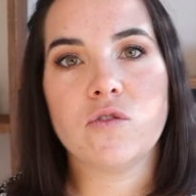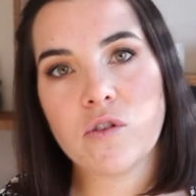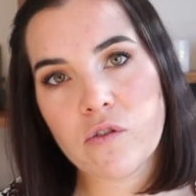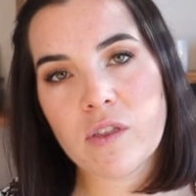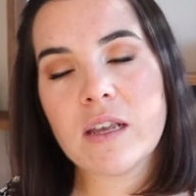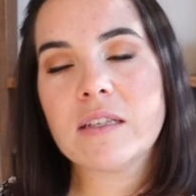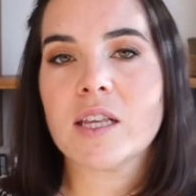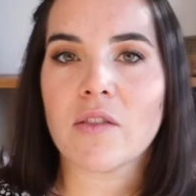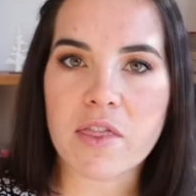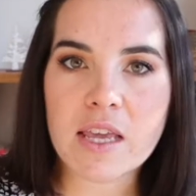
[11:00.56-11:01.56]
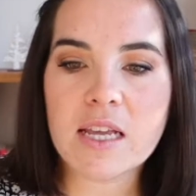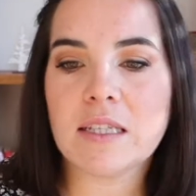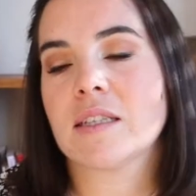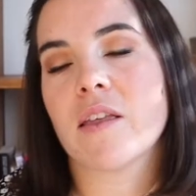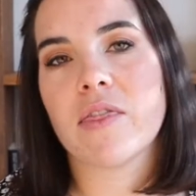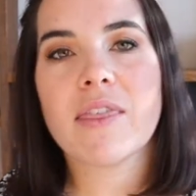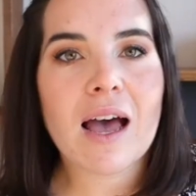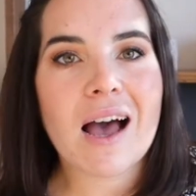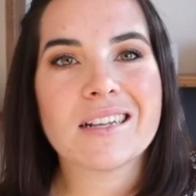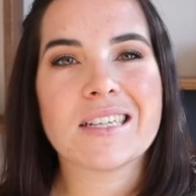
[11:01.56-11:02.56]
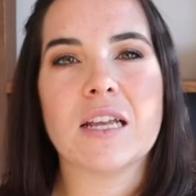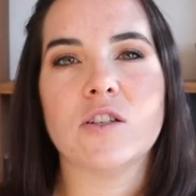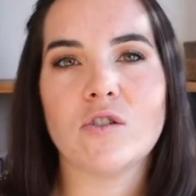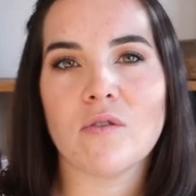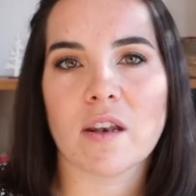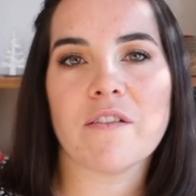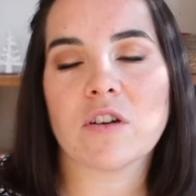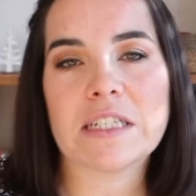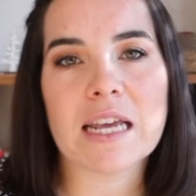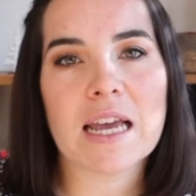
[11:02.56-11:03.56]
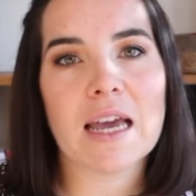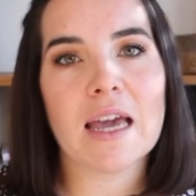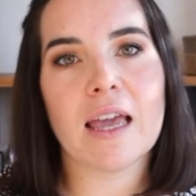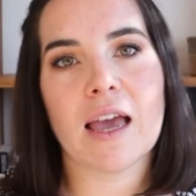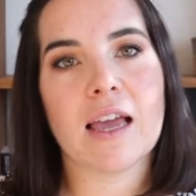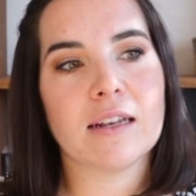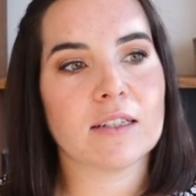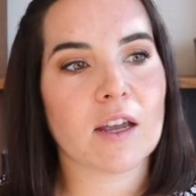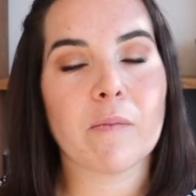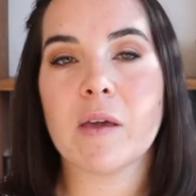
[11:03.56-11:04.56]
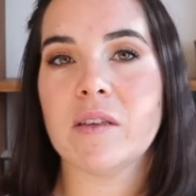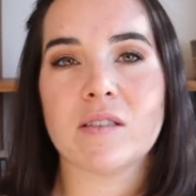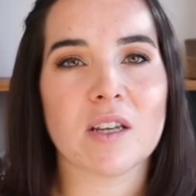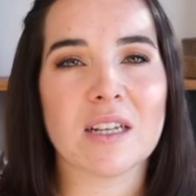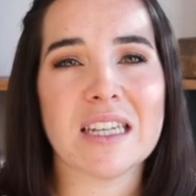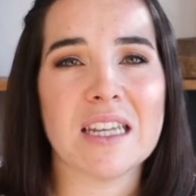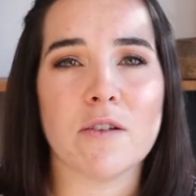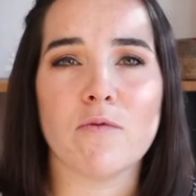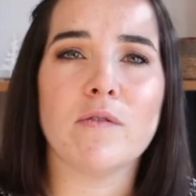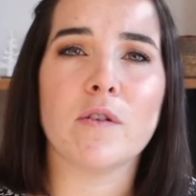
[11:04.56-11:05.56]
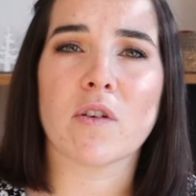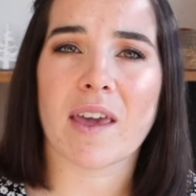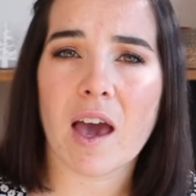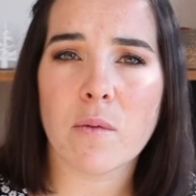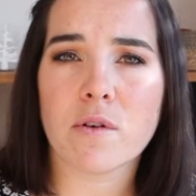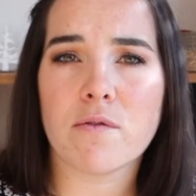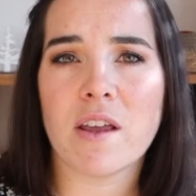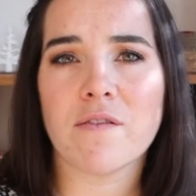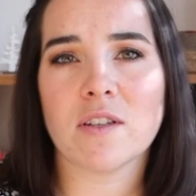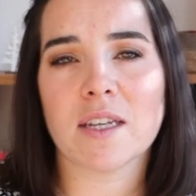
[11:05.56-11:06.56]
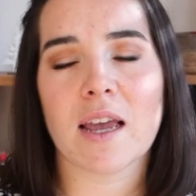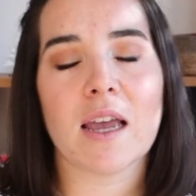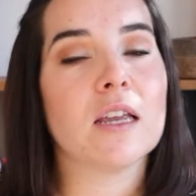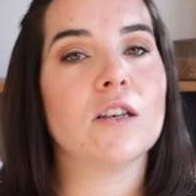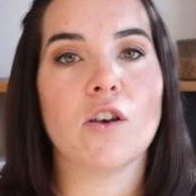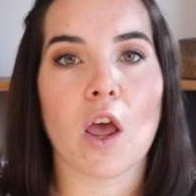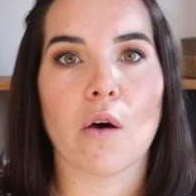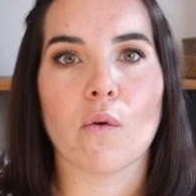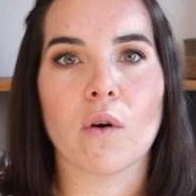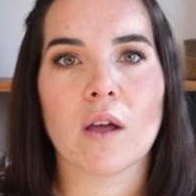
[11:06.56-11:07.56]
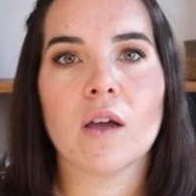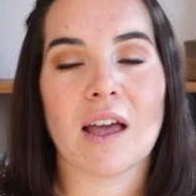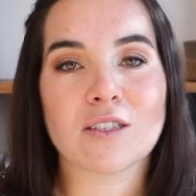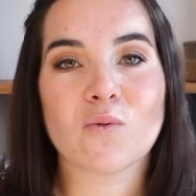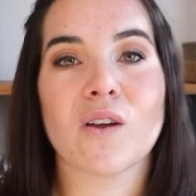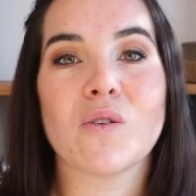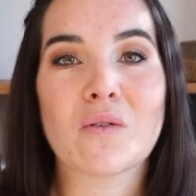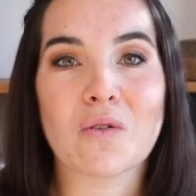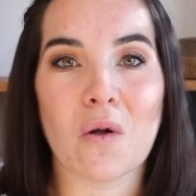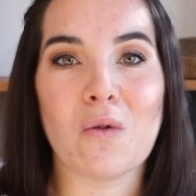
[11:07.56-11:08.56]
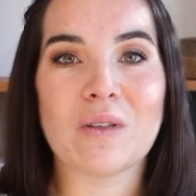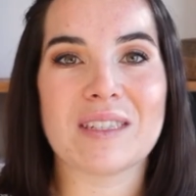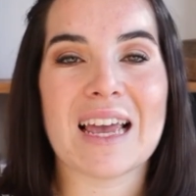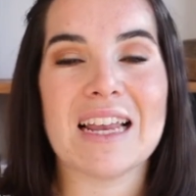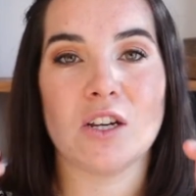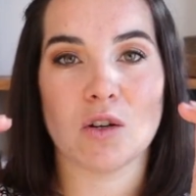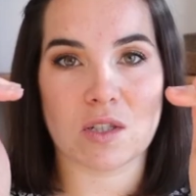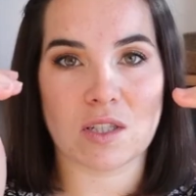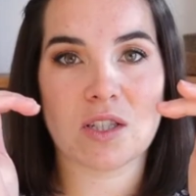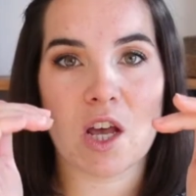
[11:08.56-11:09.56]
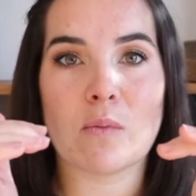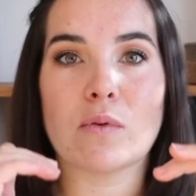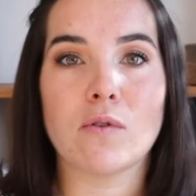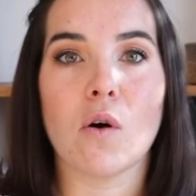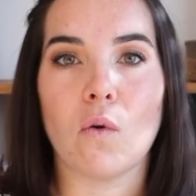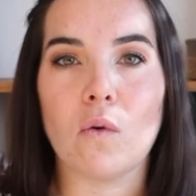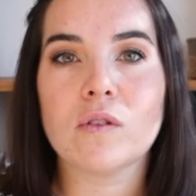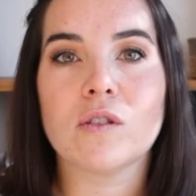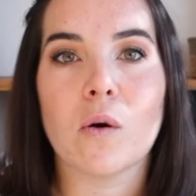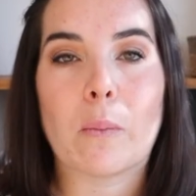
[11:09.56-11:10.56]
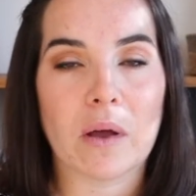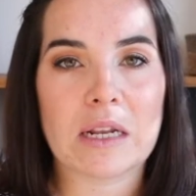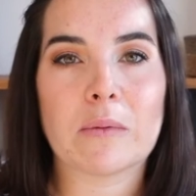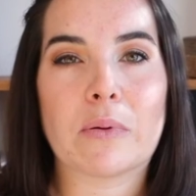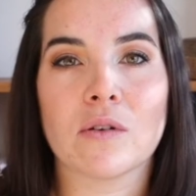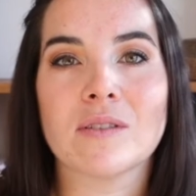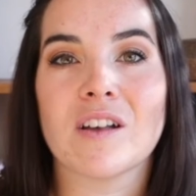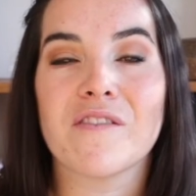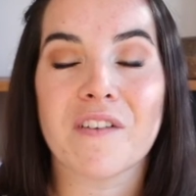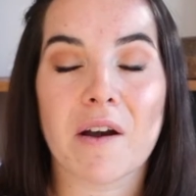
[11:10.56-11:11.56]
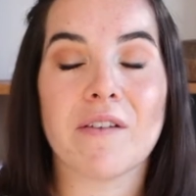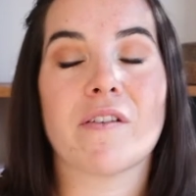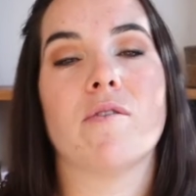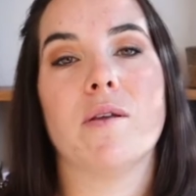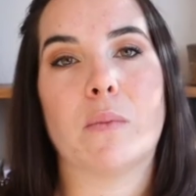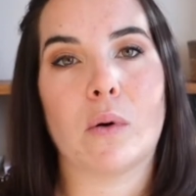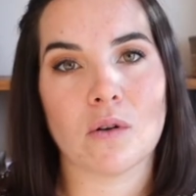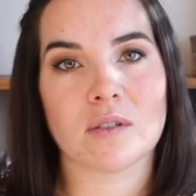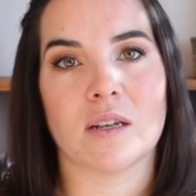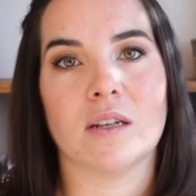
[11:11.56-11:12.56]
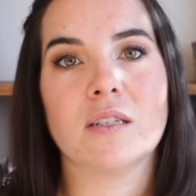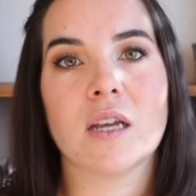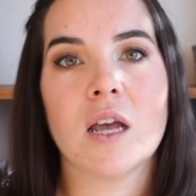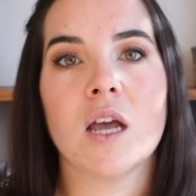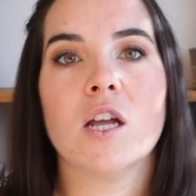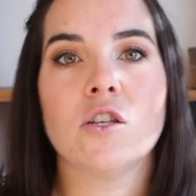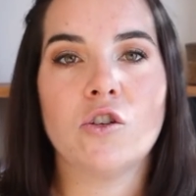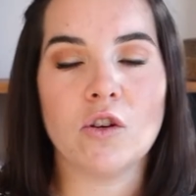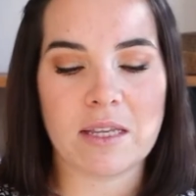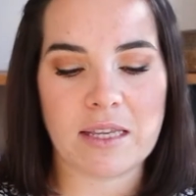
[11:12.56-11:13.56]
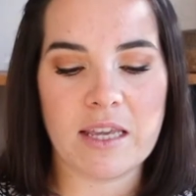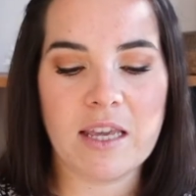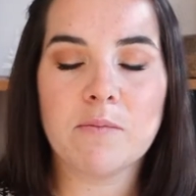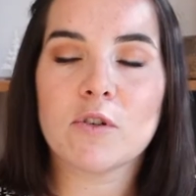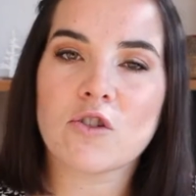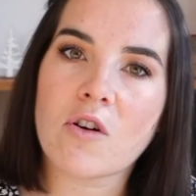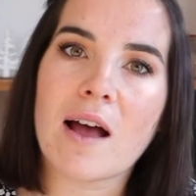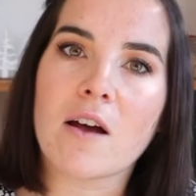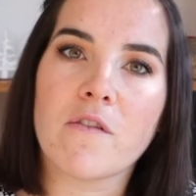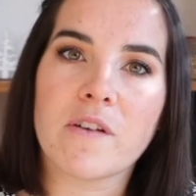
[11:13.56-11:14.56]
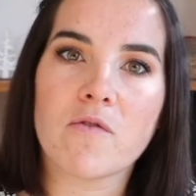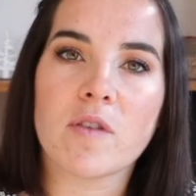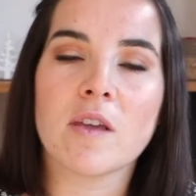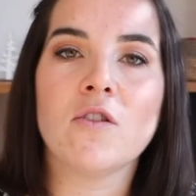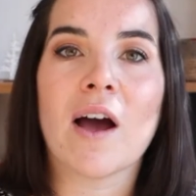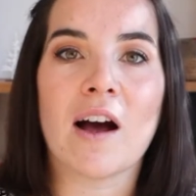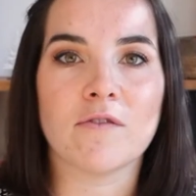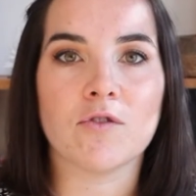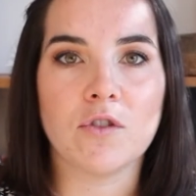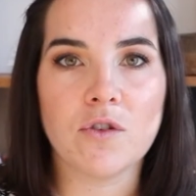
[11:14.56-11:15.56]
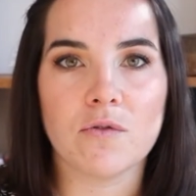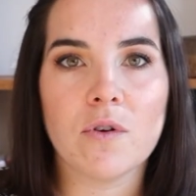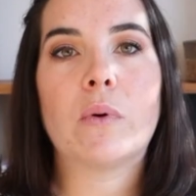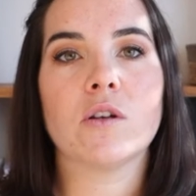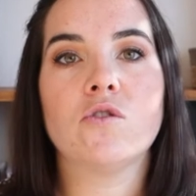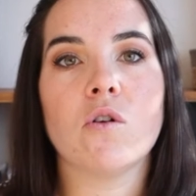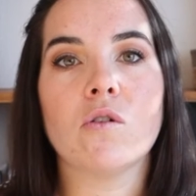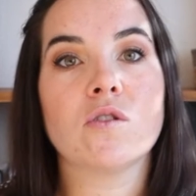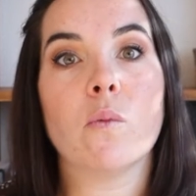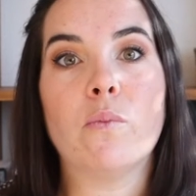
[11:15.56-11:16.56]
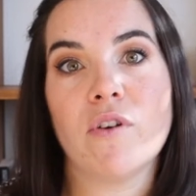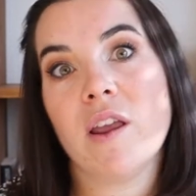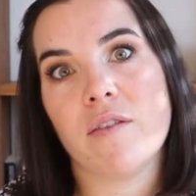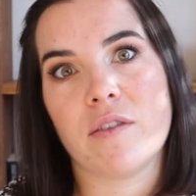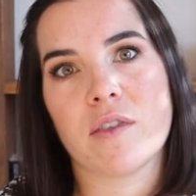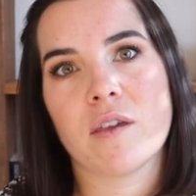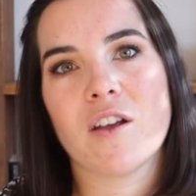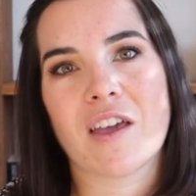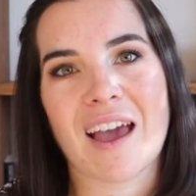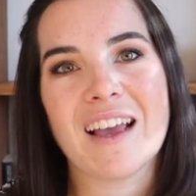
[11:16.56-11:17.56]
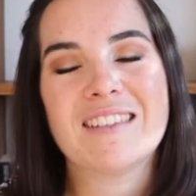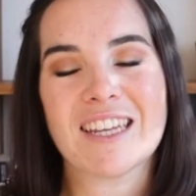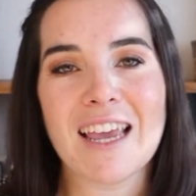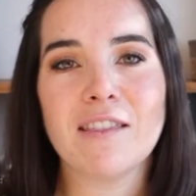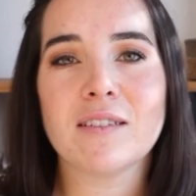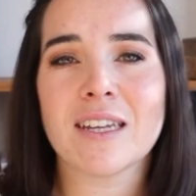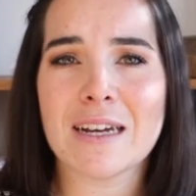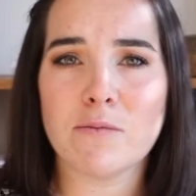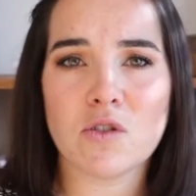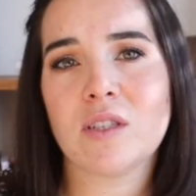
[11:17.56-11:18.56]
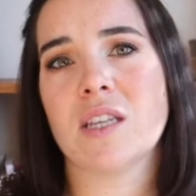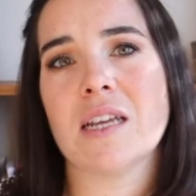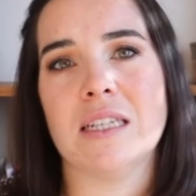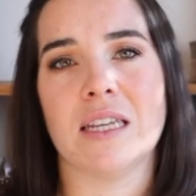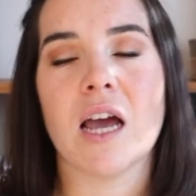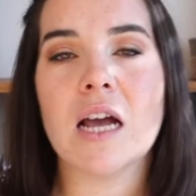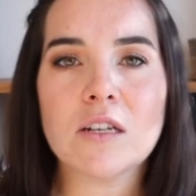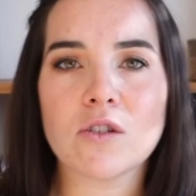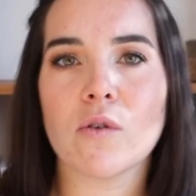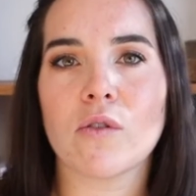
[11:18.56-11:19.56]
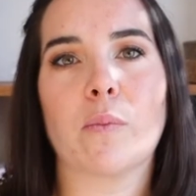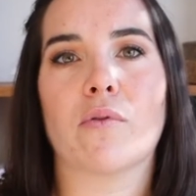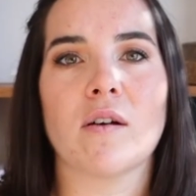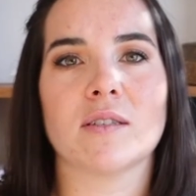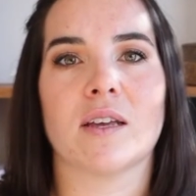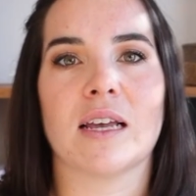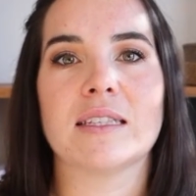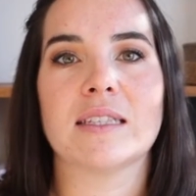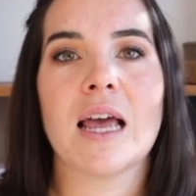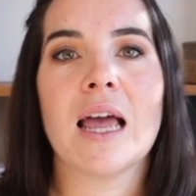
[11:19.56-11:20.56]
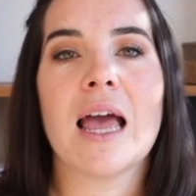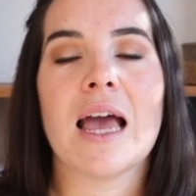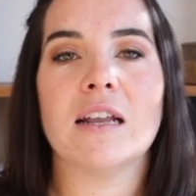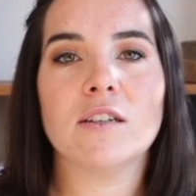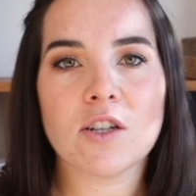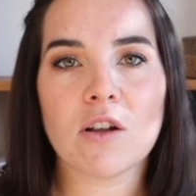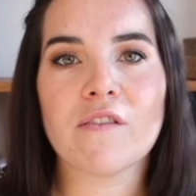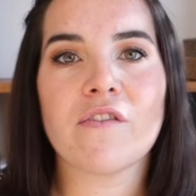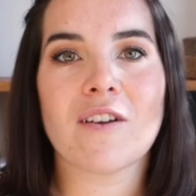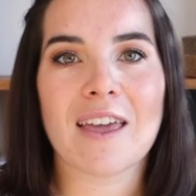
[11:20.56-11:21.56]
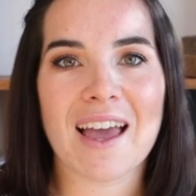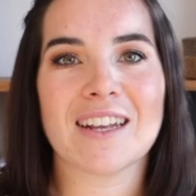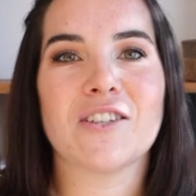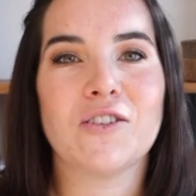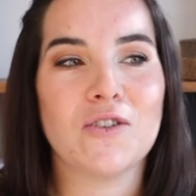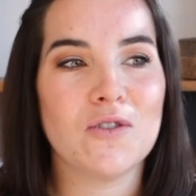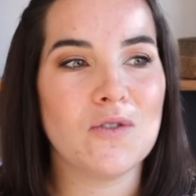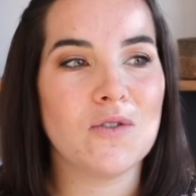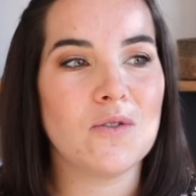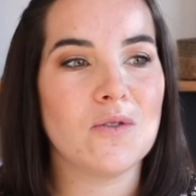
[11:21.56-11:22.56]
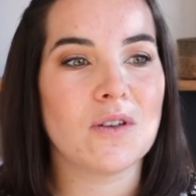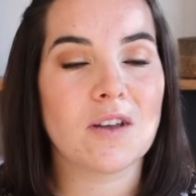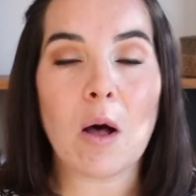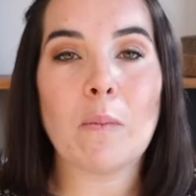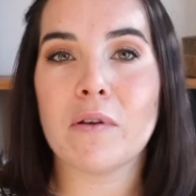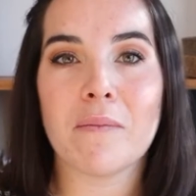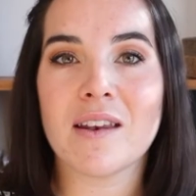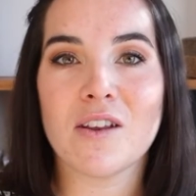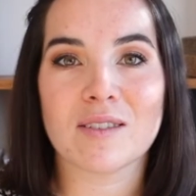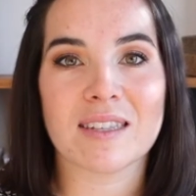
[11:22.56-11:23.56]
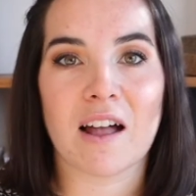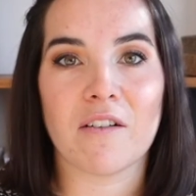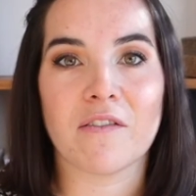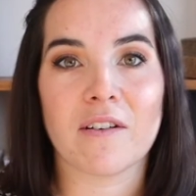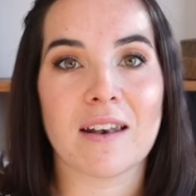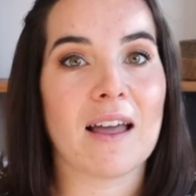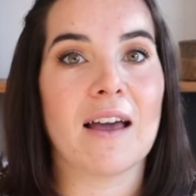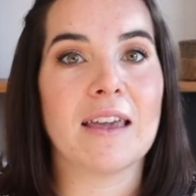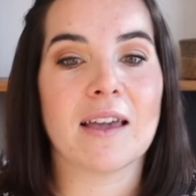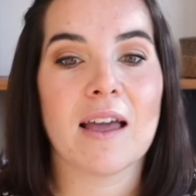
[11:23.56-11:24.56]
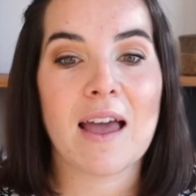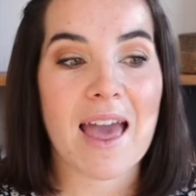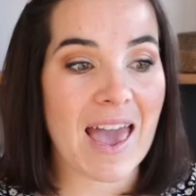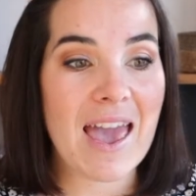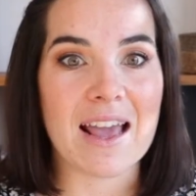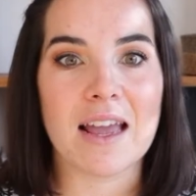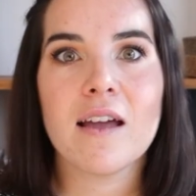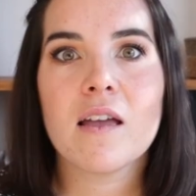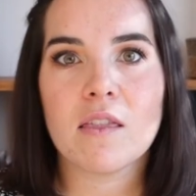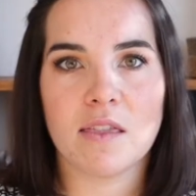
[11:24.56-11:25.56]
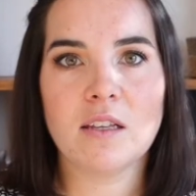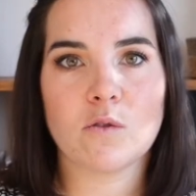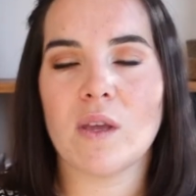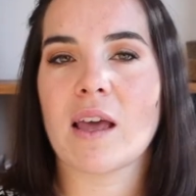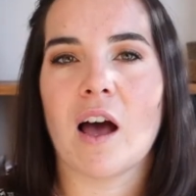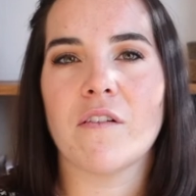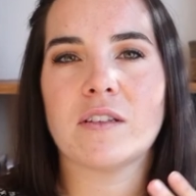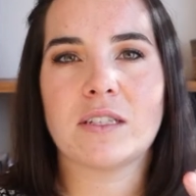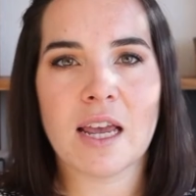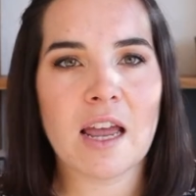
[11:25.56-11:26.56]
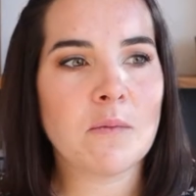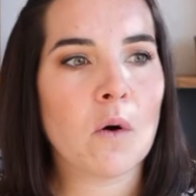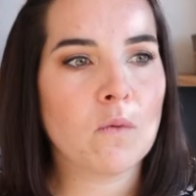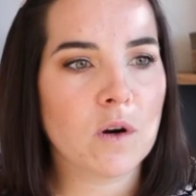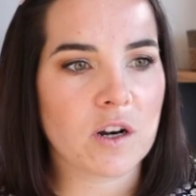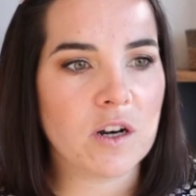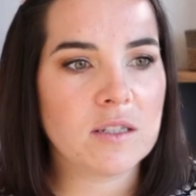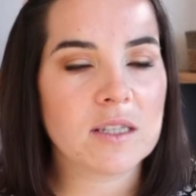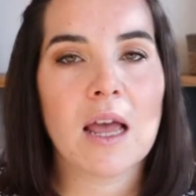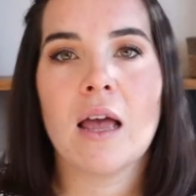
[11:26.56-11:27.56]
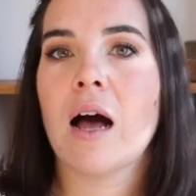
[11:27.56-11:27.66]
do this and that and do that every day and maybe study and review vocabulary every day. No. That's why your goals and your sub-goals, your bullet points are very, very important, to keep track of everything you have to do, but to also breathe, okay? Take the time to study, enjoy the process, and don't forget to compliment yourself. Like, hey, this week I have 10 more words.